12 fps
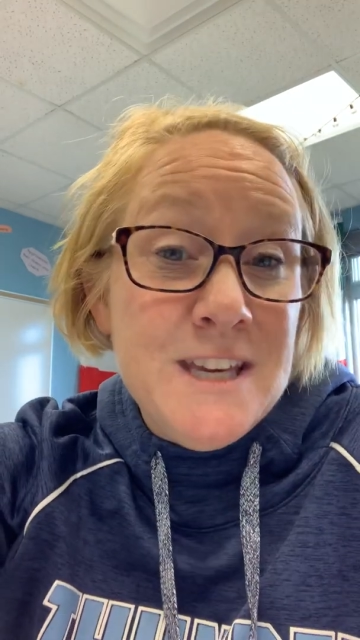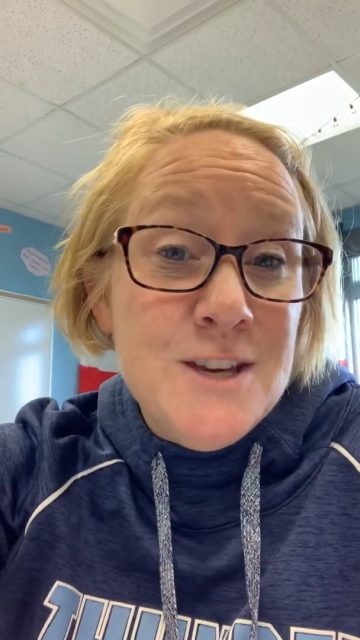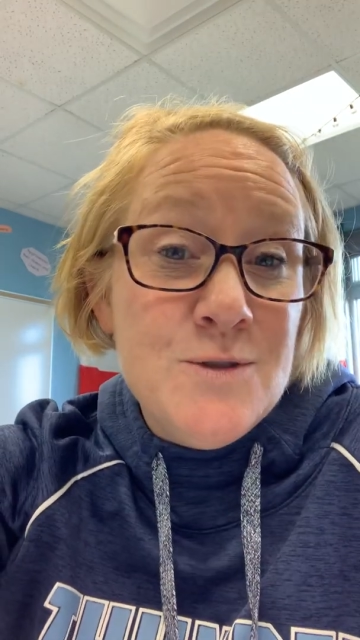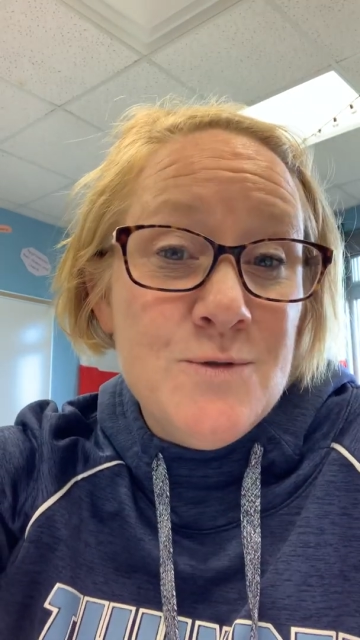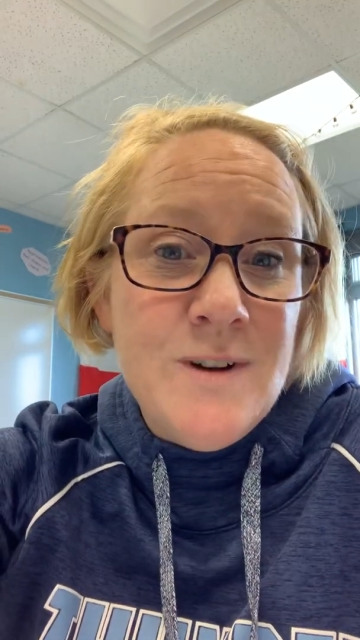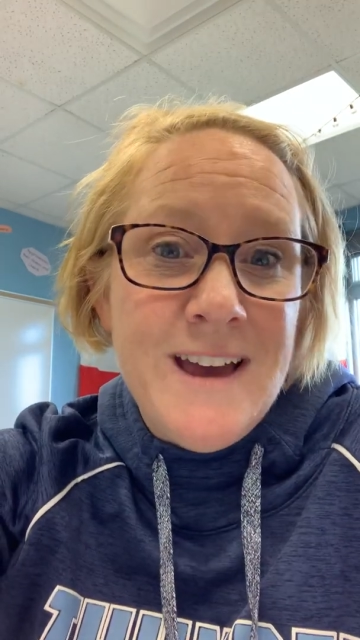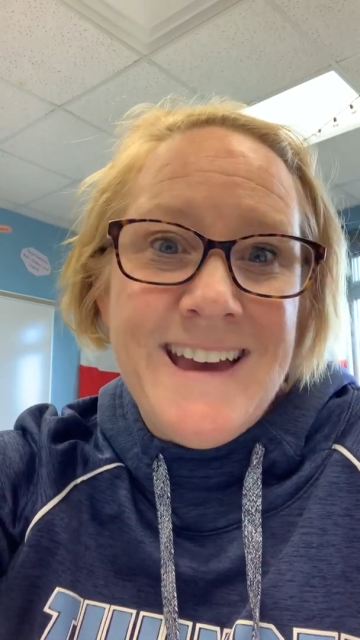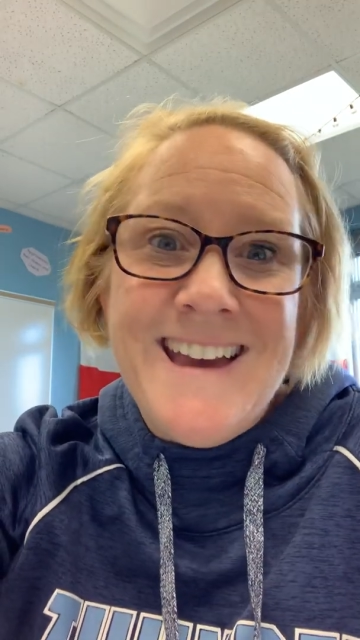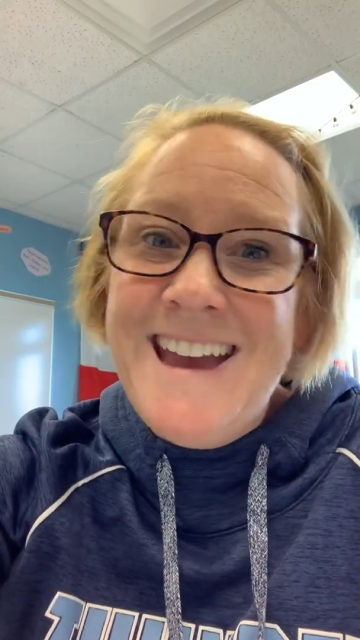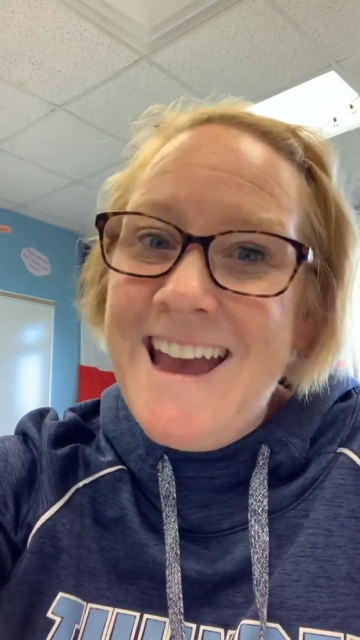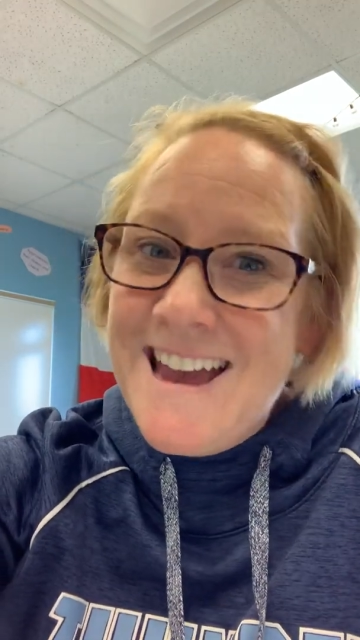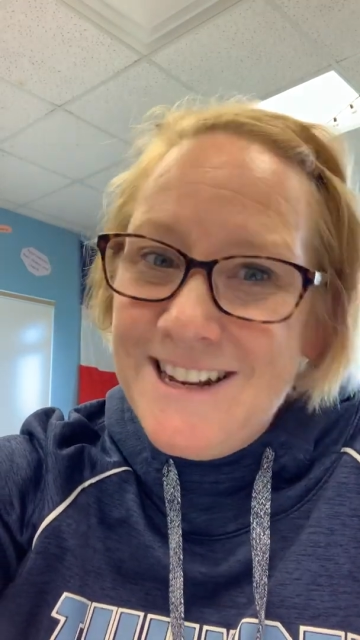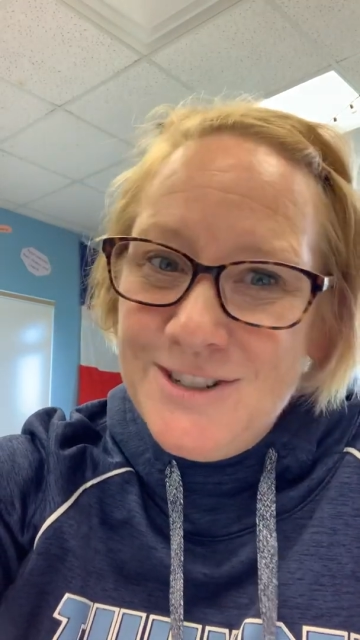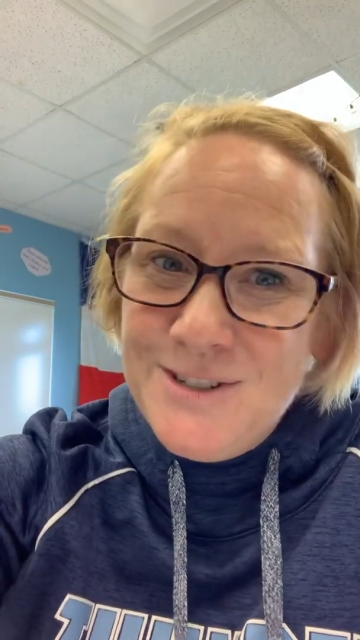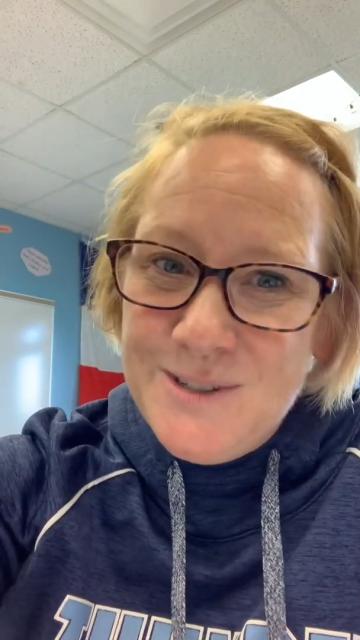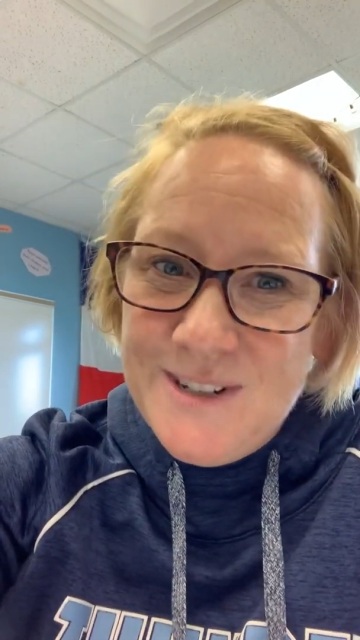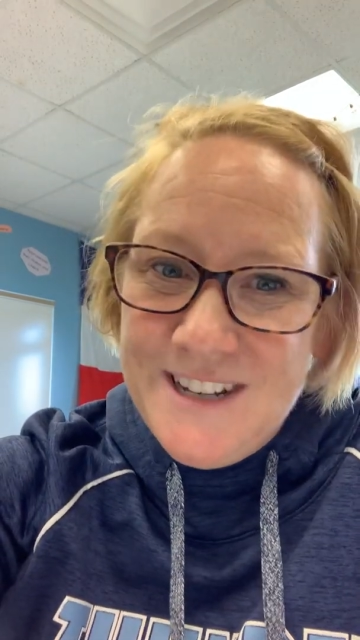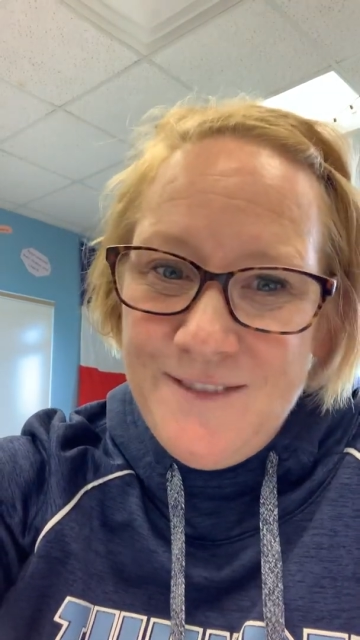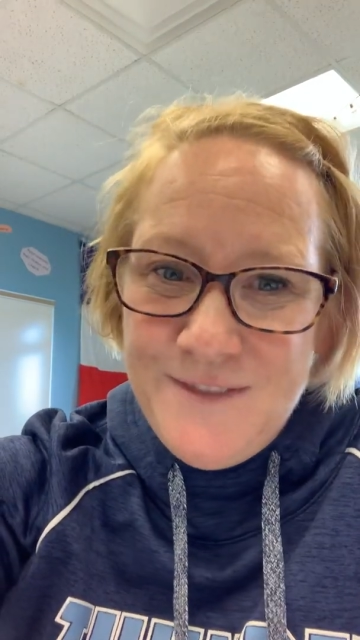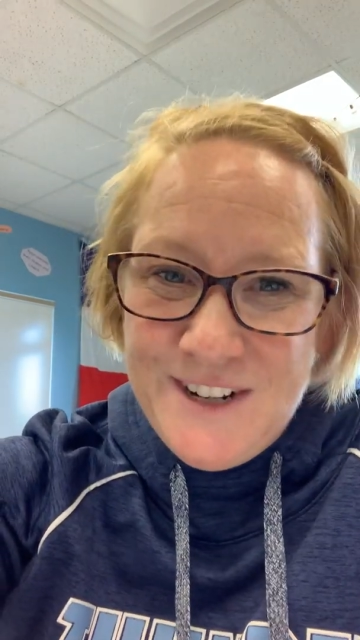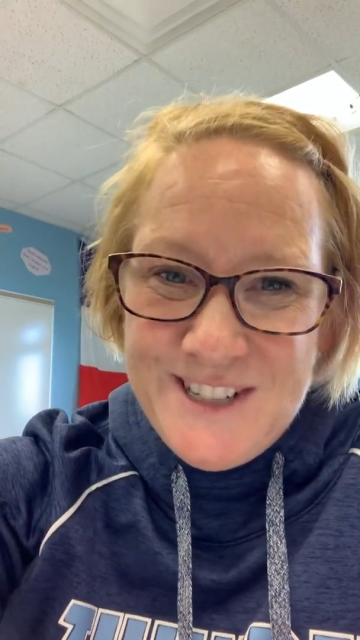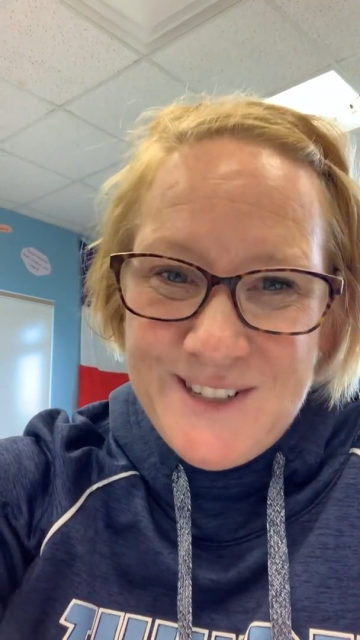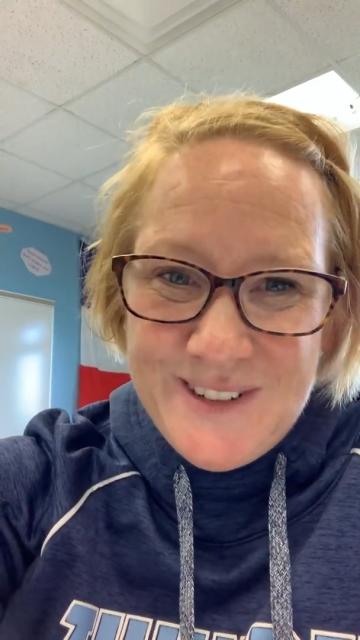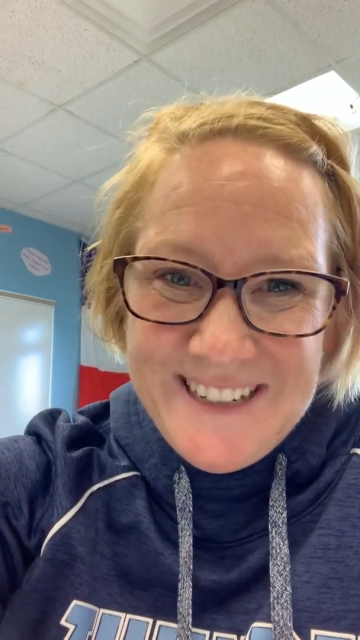you and your student
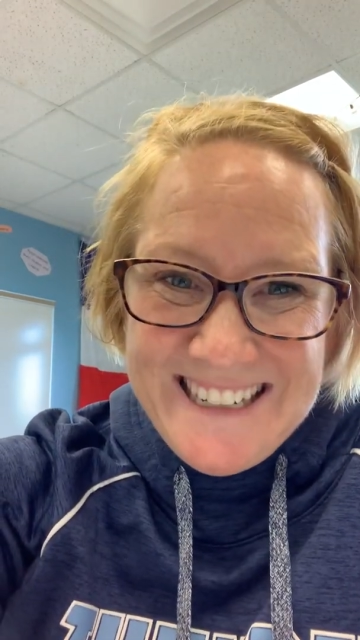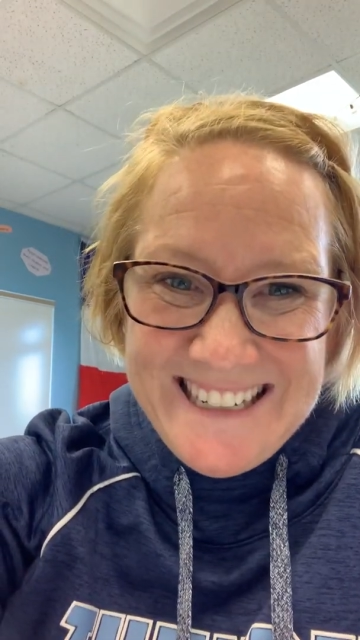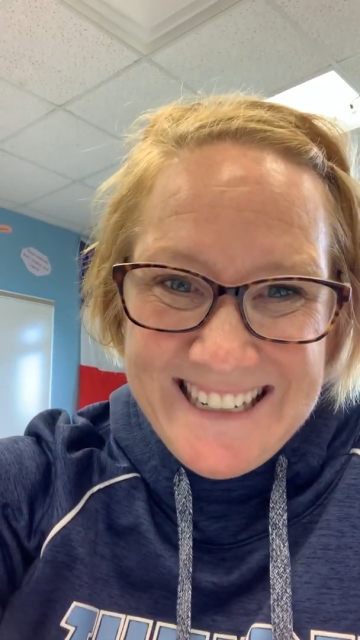very soon.